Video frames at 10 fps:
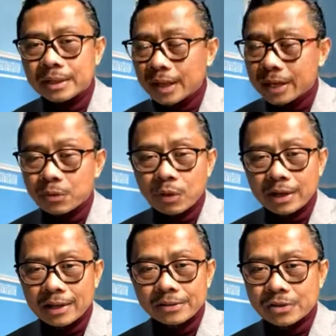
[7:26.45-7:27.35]
than
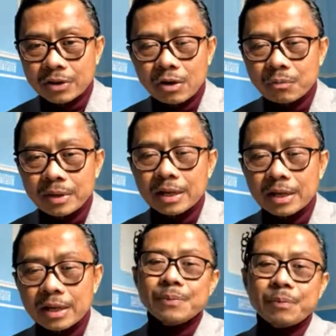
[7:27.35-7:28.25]
anyone else around me,
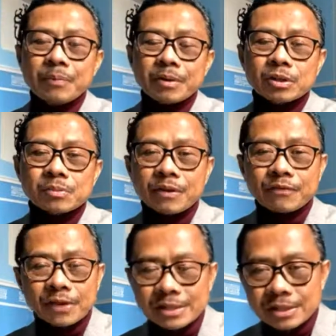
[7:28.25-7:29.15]
simply because
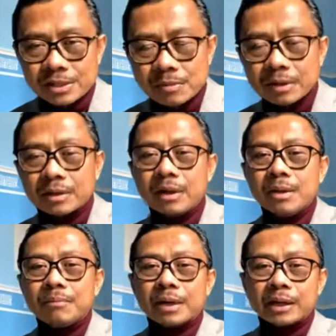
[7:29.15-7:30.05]
my fasting is better,
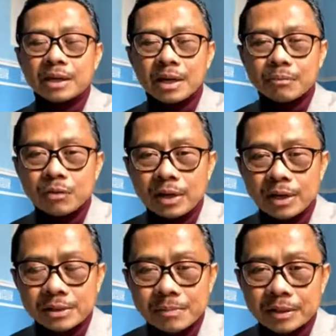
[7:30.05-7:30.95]
my qiyamul
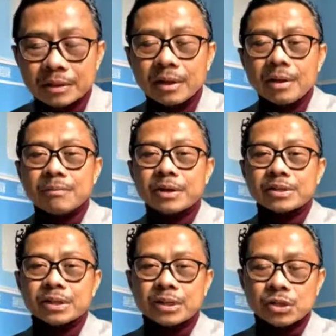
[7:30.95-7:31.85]
layl is better, my
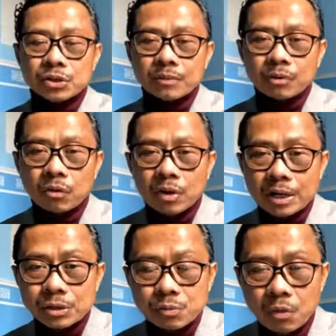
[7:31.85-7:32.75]
recitation of the
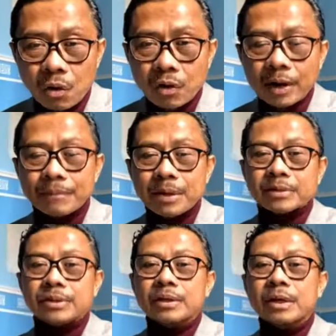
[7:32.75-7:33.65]
Quran is more and
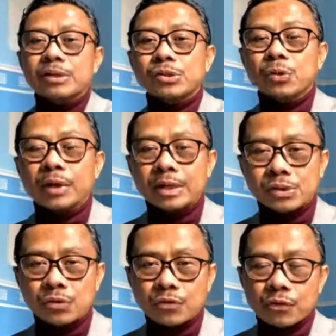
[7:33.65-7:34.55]
better, and so on
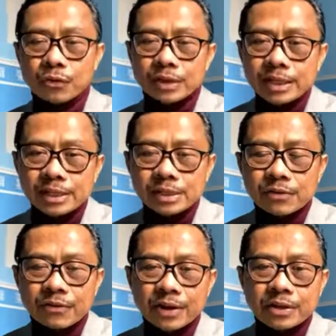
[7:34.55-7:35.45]
and so forth. This
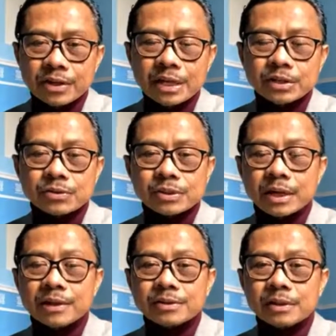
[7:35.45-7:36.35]
is a very dangerous
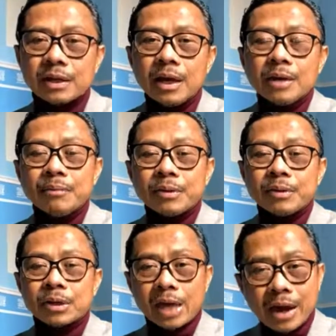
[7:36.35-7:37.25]
tendency,
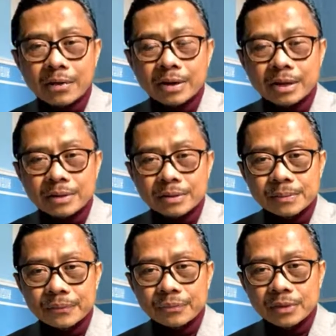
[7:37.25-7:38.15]
because
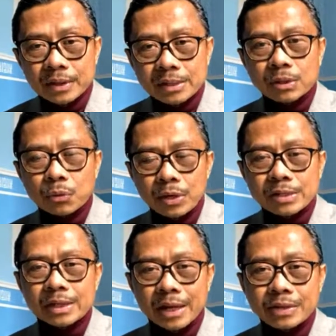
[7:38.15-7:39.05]
arrogance is
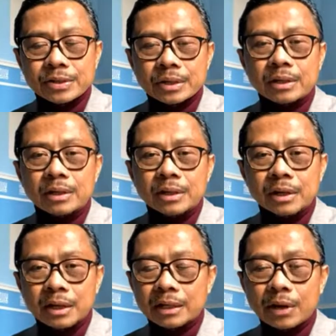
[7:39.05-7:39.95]
always a danger
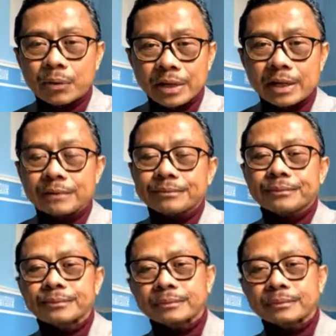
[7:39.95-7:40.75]
in our deen.